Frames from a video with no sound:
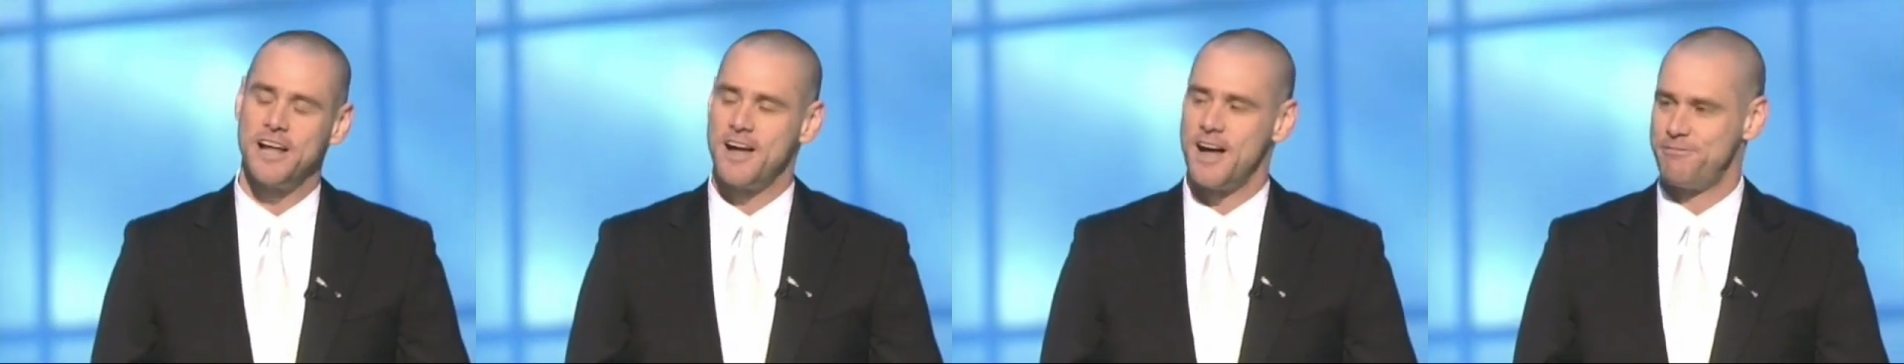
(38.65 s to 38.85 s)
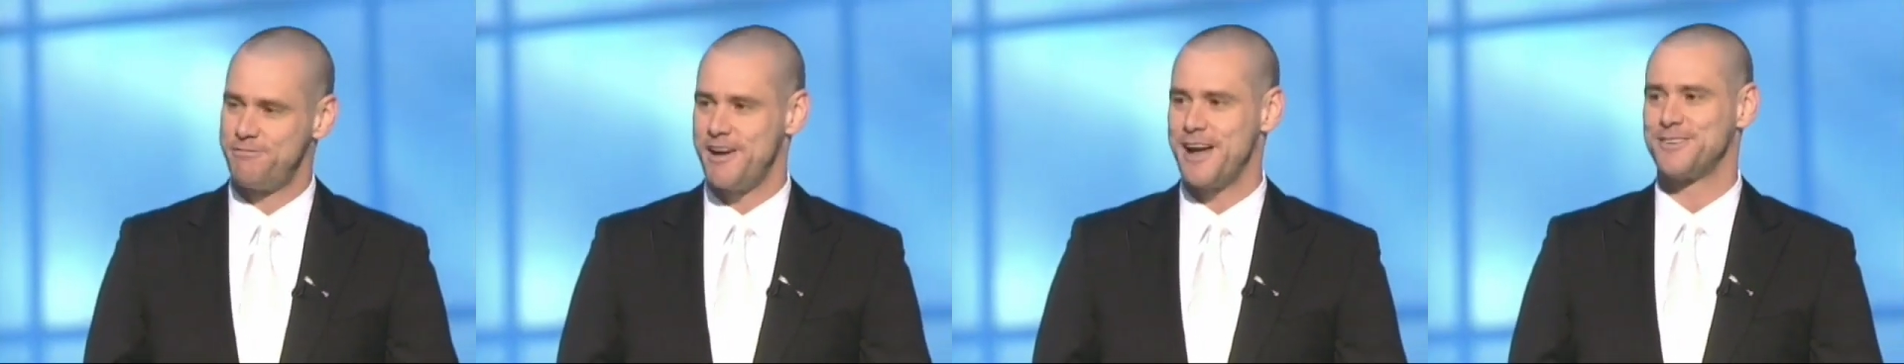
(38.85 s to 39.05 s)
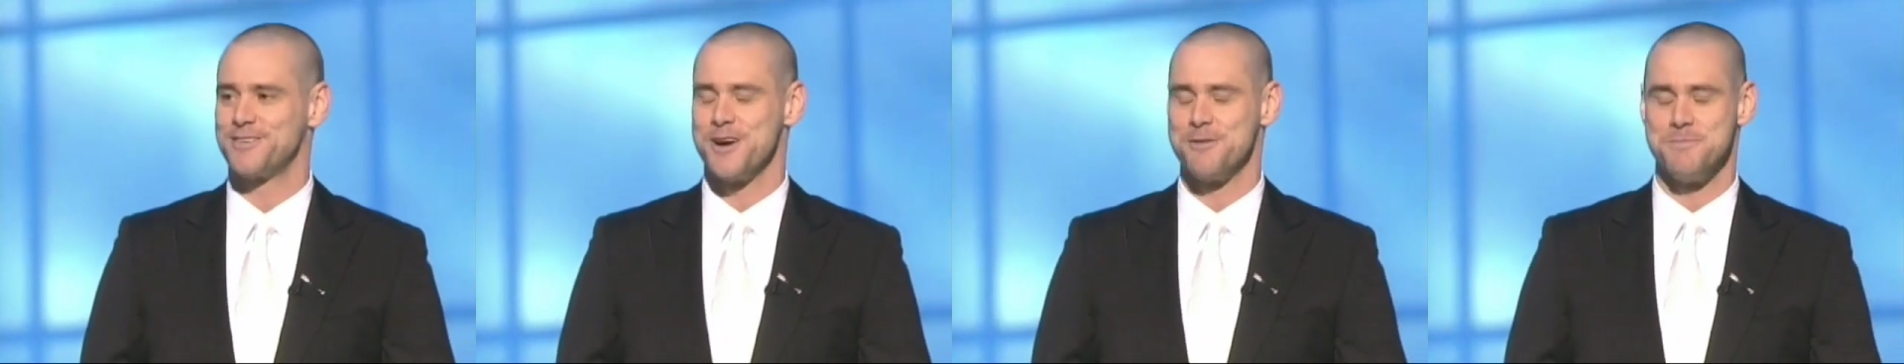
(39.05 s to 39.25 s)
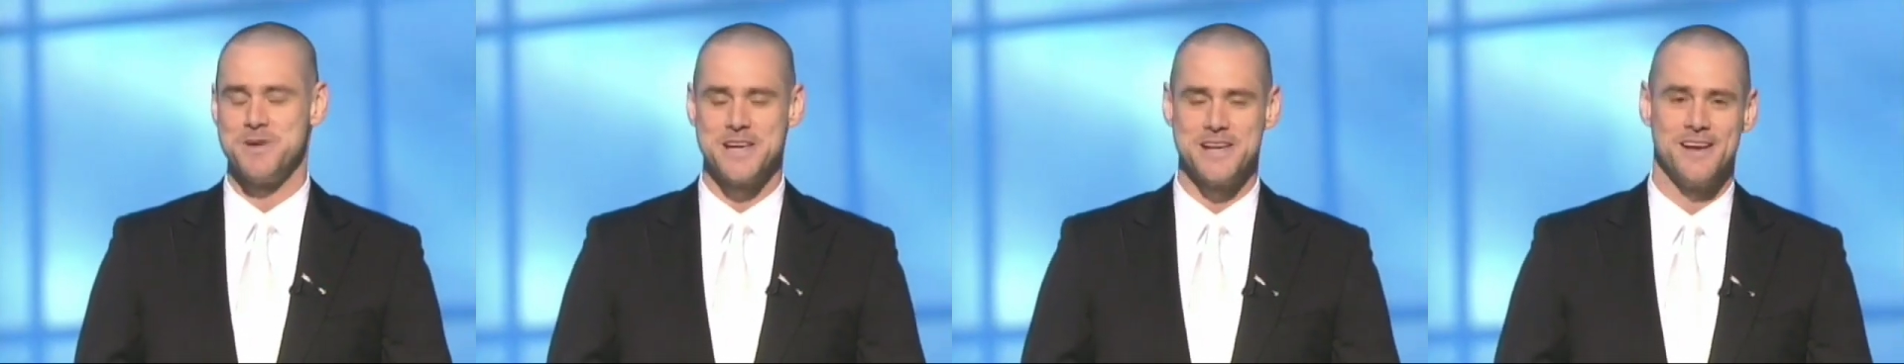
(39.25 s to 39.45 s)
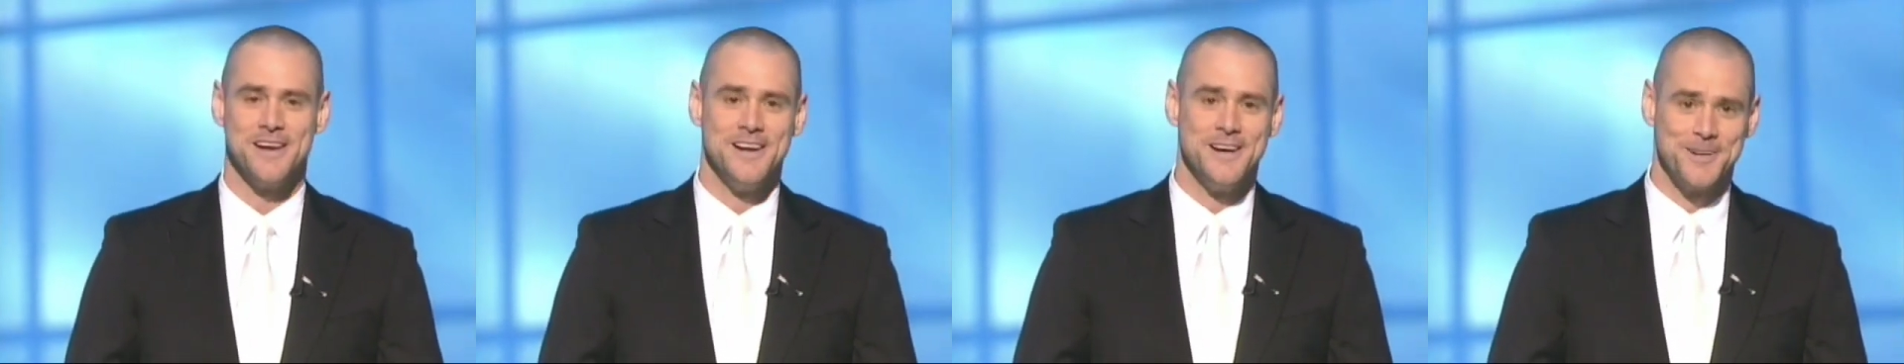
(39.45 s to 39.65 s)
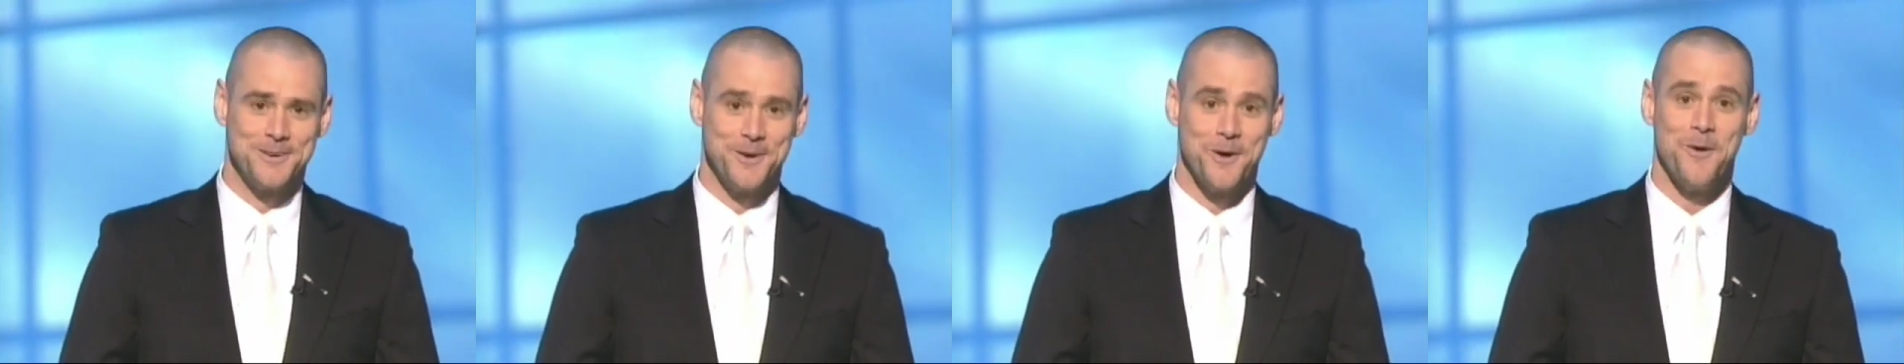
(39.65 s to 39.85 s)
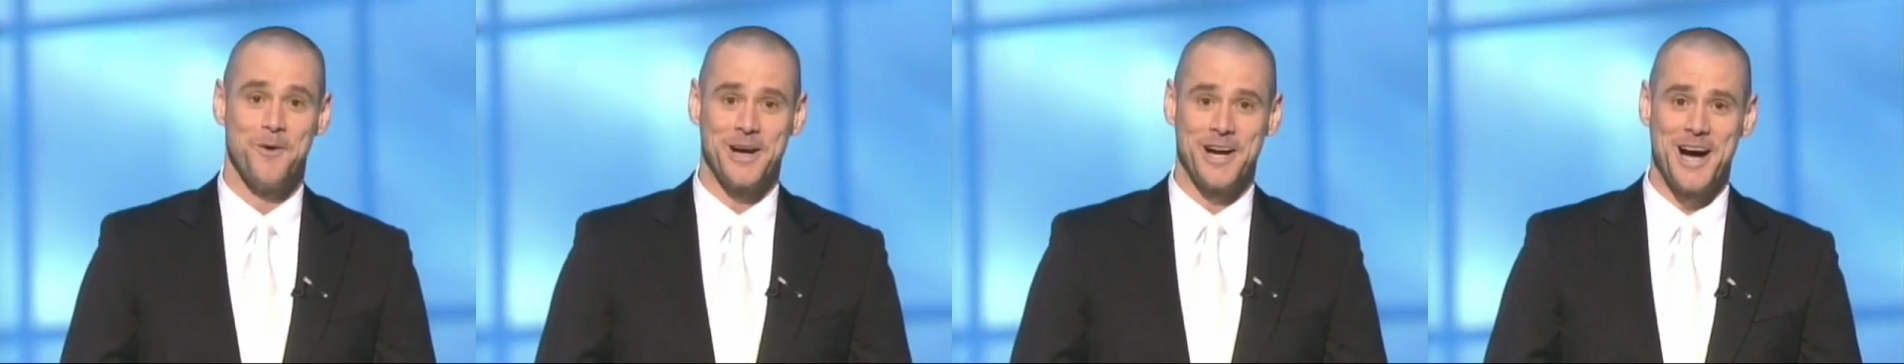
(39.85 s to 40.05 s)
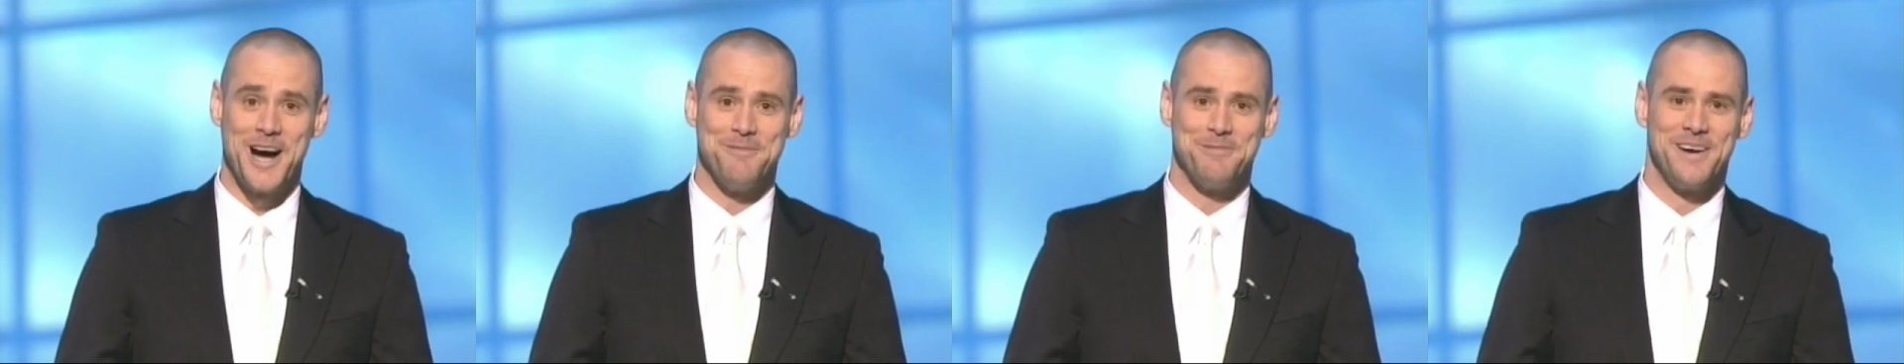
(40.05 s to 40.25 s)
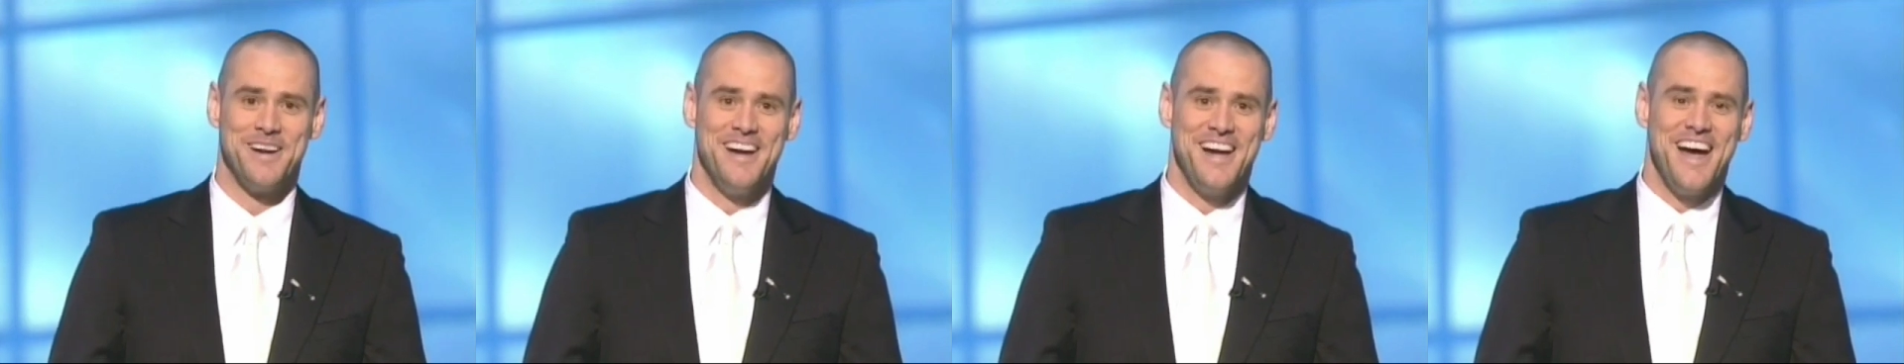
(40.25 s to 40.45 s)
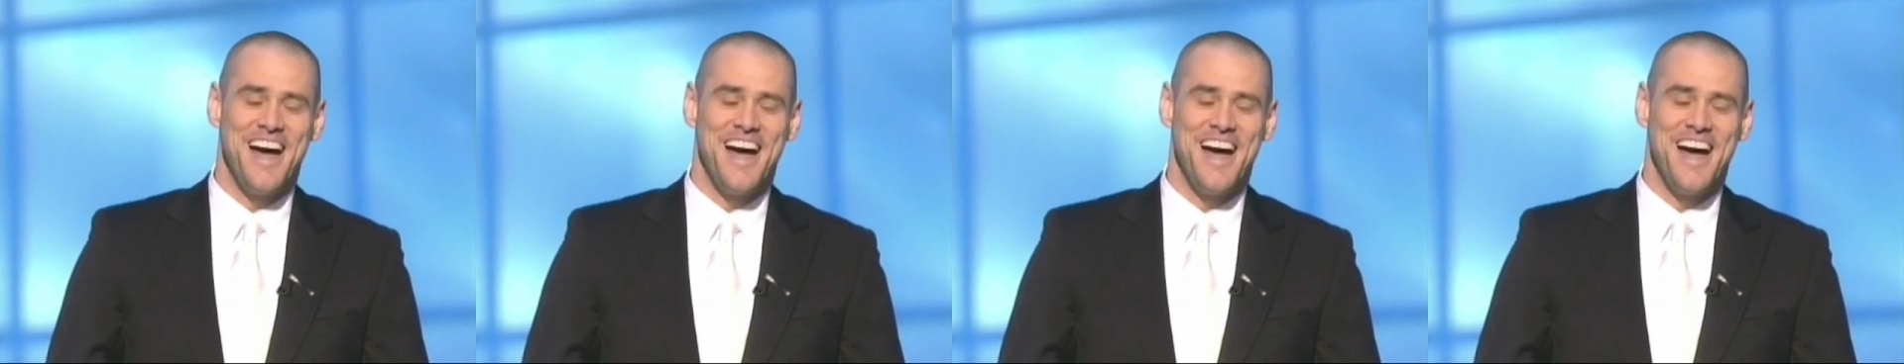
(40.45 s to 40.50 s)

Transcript: effect on me growing up